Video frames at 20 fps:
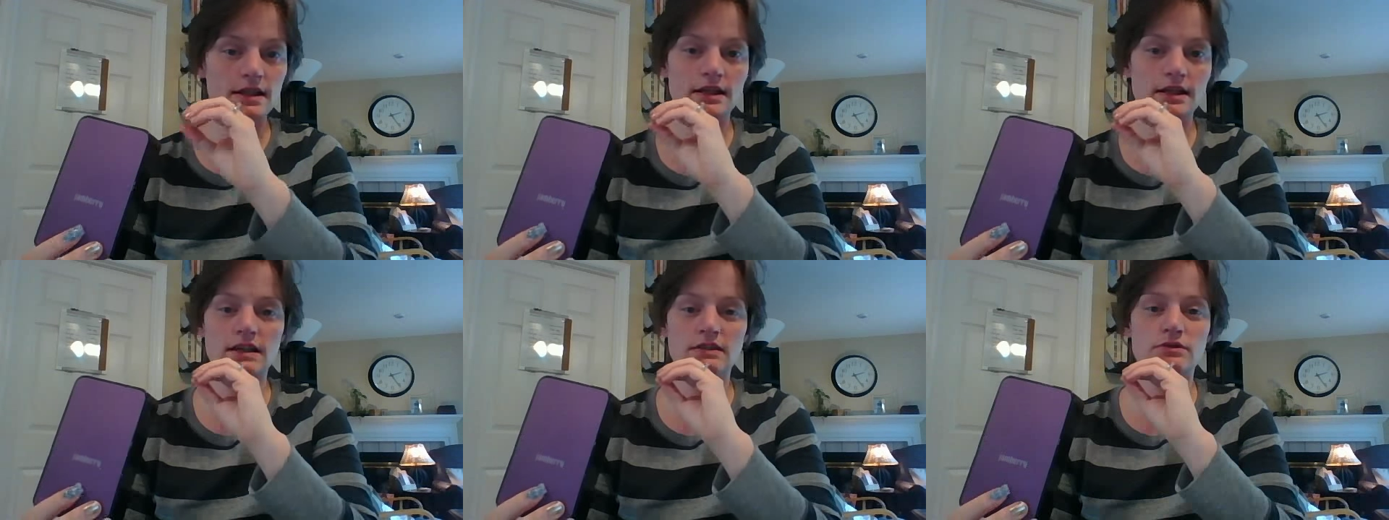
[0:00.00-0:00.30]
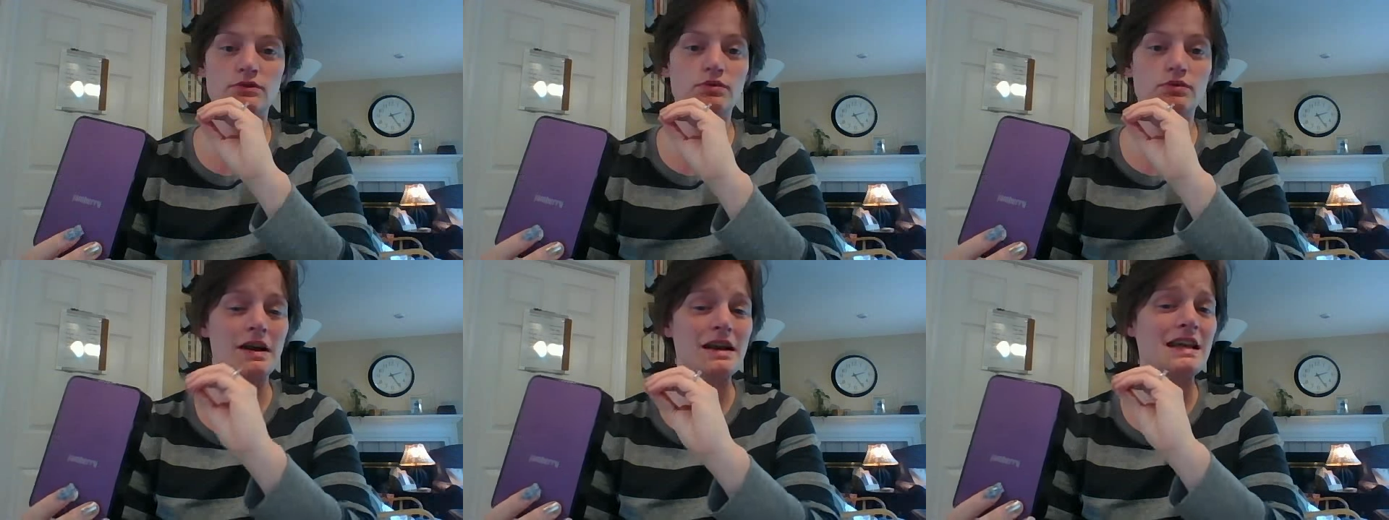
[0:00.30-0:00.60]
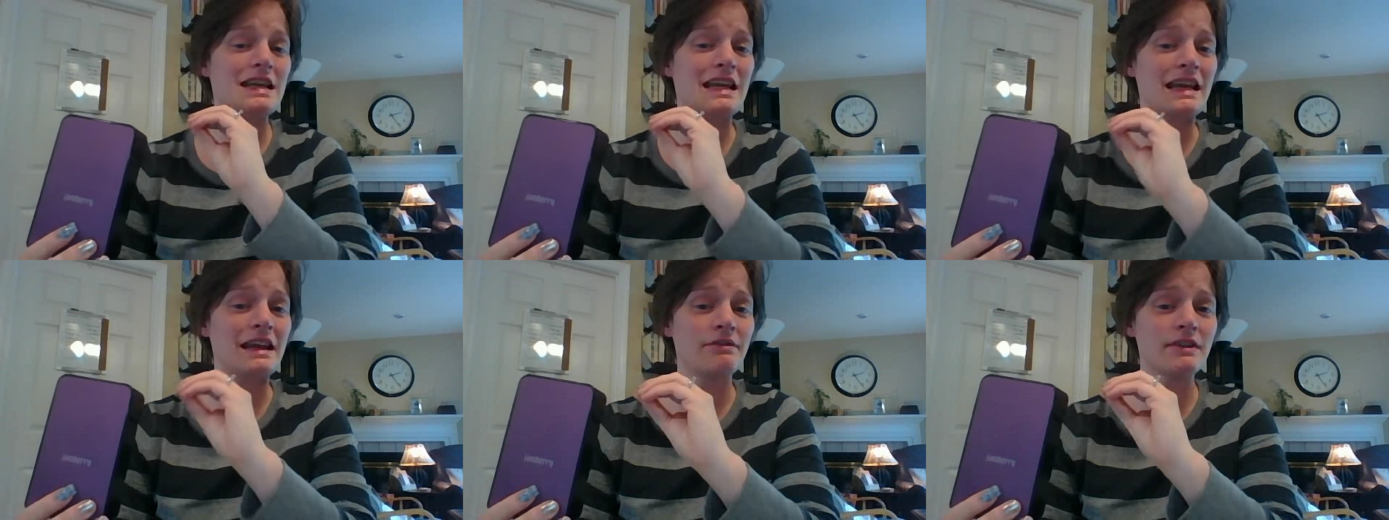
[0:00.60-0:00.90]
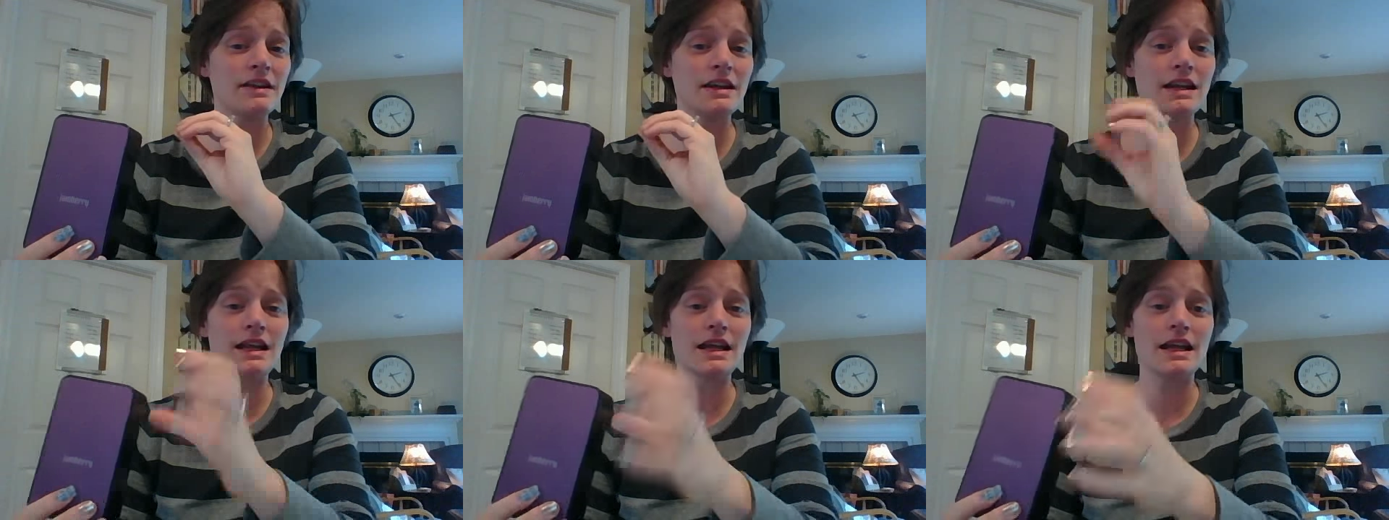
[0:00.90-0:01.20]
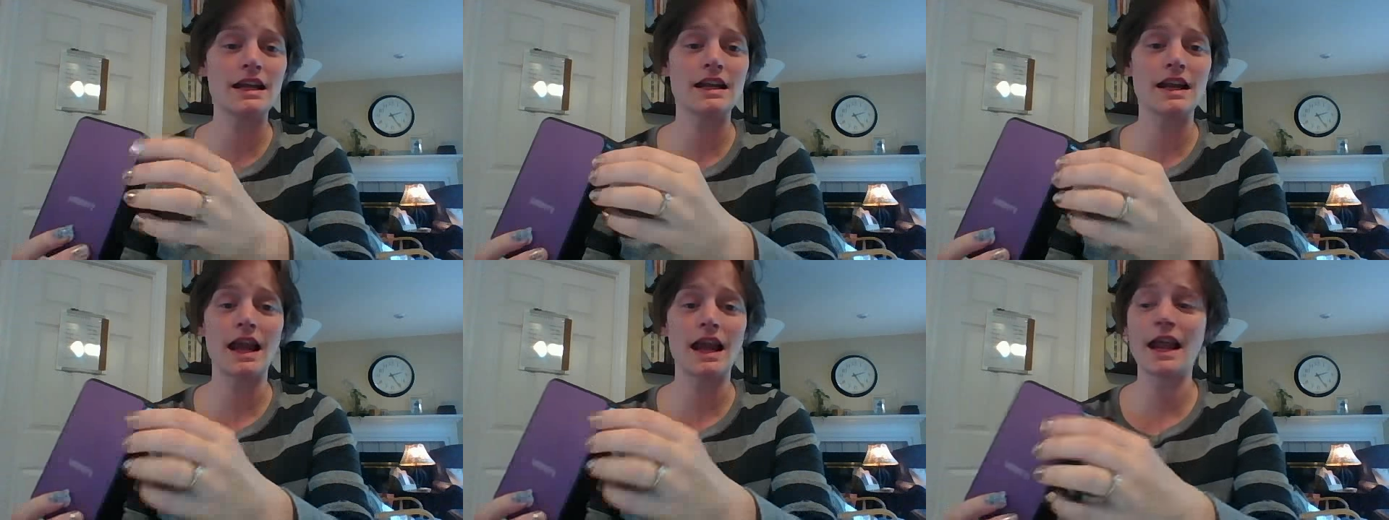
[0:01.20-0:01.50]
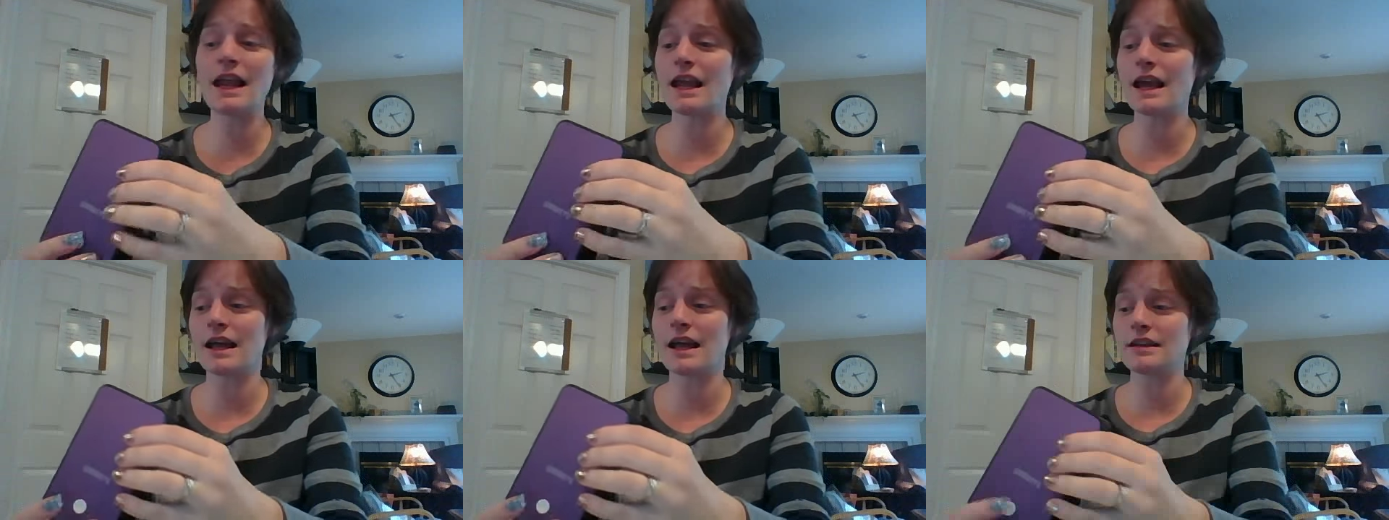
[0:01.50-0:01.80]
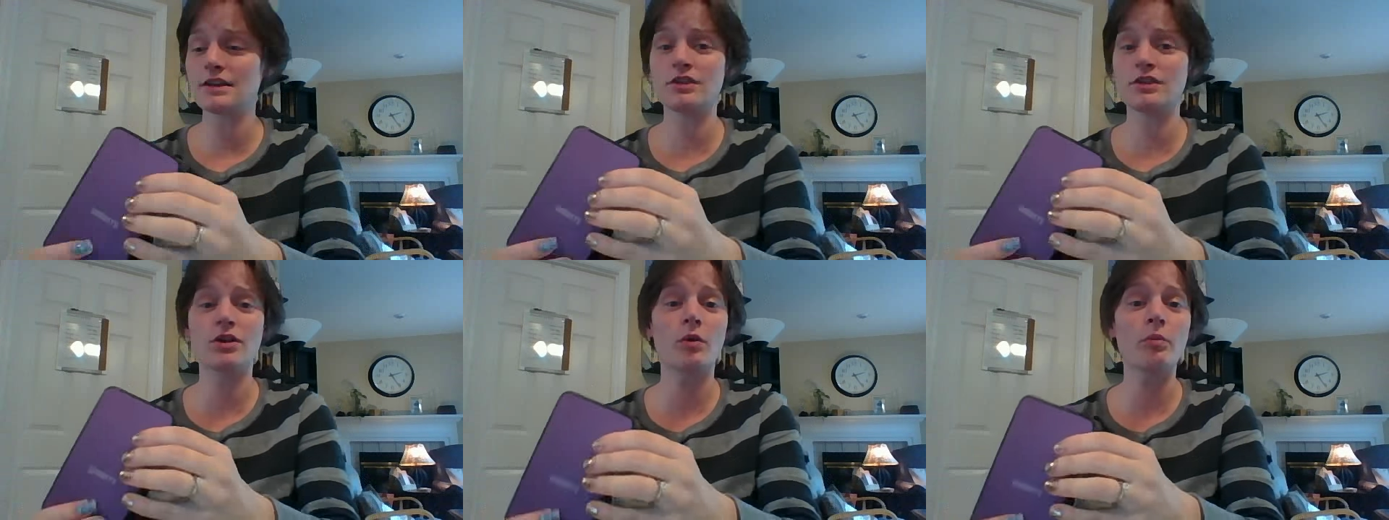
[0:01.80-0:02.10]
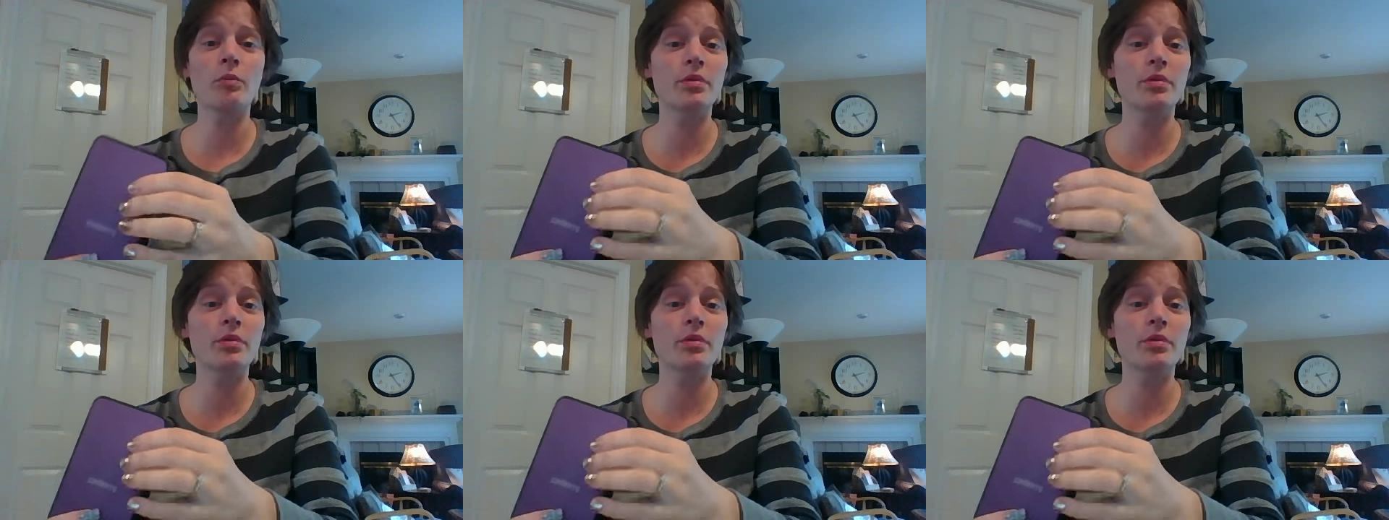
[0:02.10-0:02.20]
gives great even heat, and you don't